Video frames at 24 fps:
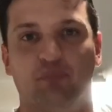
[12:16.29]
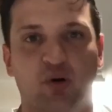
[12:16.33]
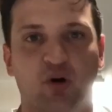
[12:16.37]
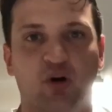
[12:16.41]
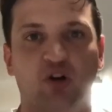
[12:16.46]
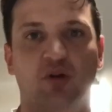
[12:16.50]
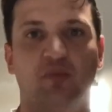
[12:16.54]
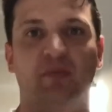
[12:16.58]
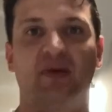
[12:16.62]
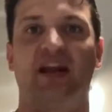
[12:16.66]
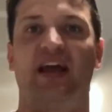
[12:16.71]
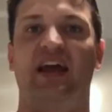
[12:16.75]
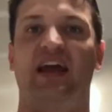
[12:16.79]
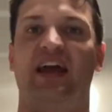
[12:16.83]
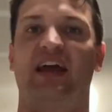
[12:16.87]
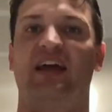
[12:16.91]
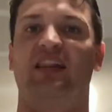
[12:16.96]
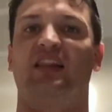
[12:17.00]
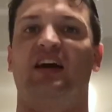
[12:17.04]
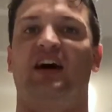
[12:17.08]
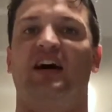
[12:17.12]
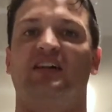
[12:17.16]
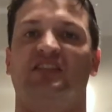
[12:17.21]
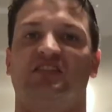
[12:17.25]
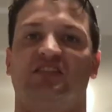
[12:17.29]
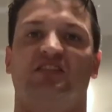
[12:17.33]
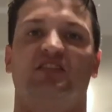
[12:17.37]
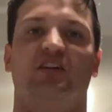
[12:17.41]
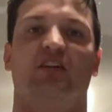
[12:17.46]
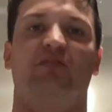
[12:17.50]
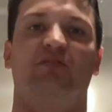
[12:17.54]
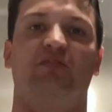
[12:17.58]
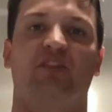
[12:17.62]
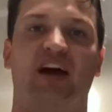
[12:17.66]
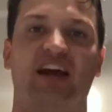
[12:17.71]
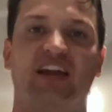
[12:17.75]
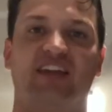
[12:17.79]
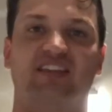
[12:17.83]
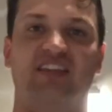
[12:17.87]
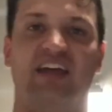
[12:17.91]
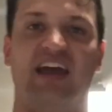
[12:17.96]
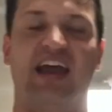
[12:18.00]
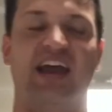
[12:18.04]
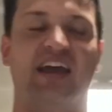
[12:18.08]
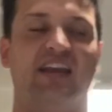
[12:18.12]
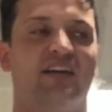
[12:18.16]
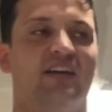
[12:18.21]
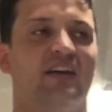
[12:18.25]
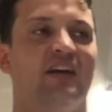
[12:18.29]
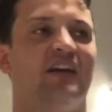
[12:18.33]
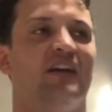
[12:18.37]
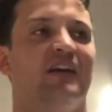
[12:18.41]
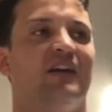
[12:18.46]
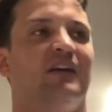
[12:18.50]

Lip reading: putting him in a headlock, stuff like that.